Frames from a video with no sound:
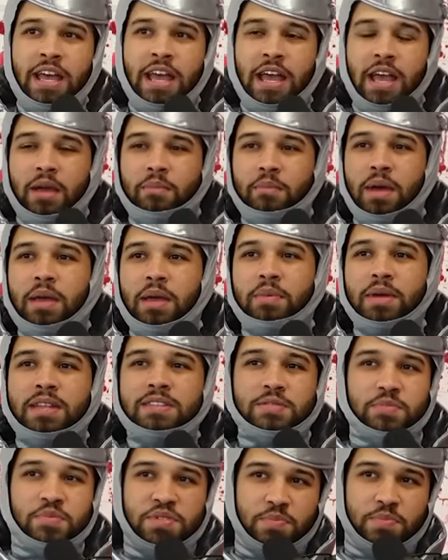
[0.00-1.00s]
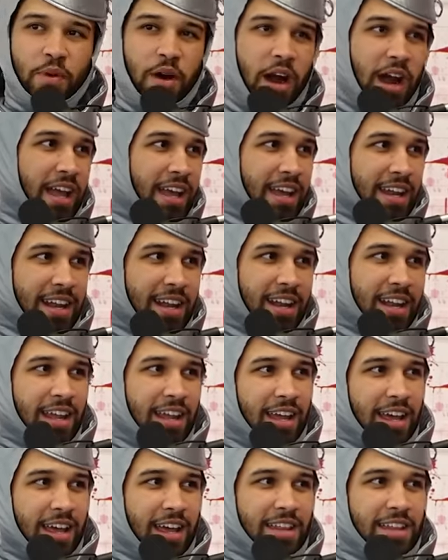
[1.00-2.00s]
and maybe some Sprite.
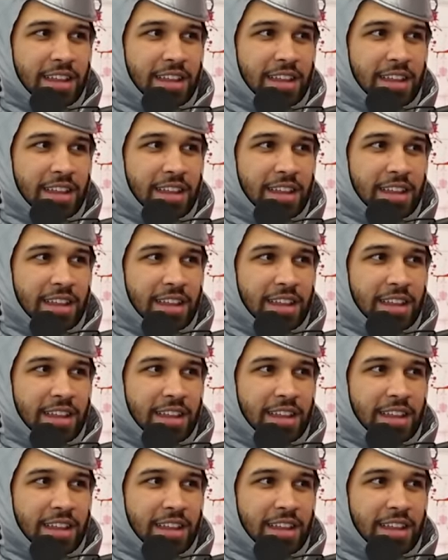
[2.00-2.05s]
And